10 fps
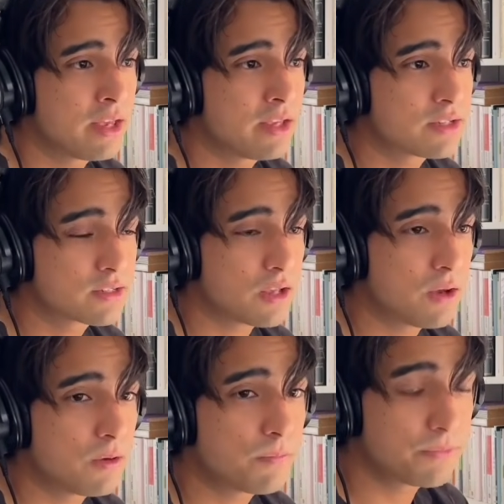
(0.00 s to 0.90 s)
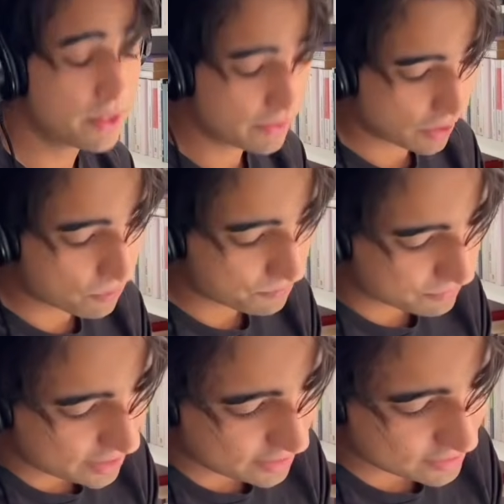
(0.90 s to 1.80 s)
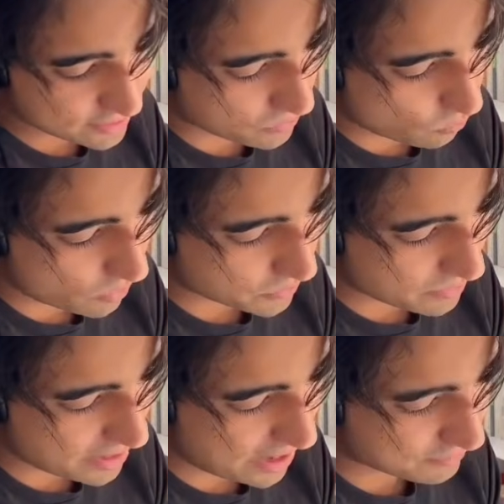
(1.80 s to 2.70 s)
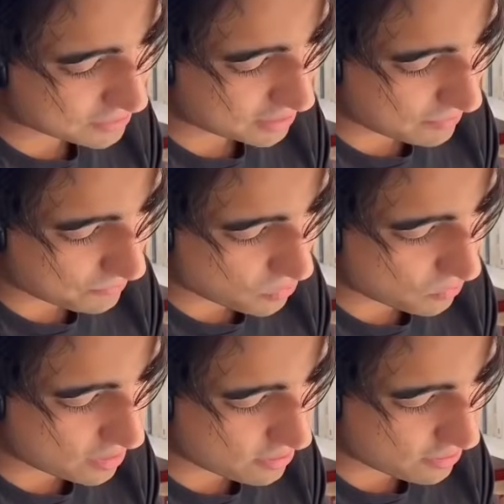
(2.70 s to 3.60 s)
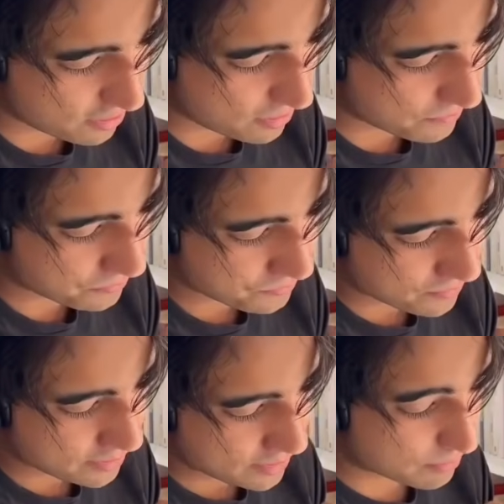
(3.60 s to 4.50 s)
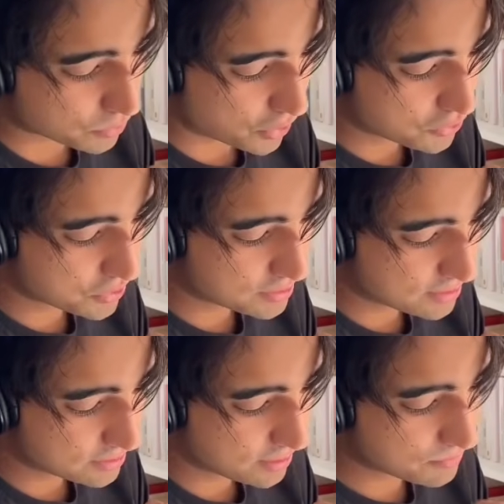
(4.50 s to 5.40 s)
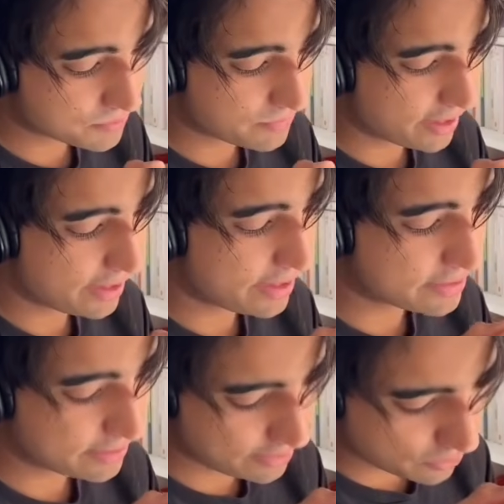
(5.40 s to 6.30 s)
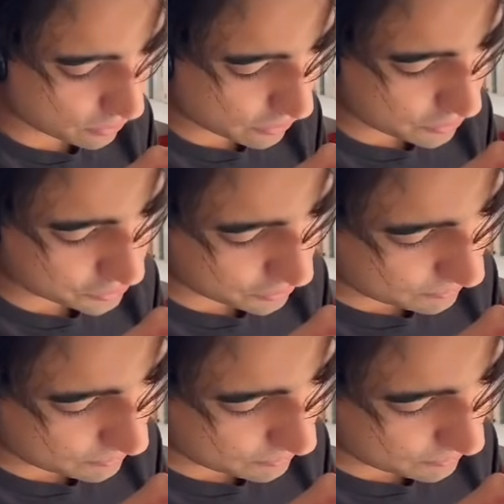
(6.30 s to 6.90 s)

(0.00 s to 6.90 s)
So there we go. That is what we have seen with production systems. And in conclusion,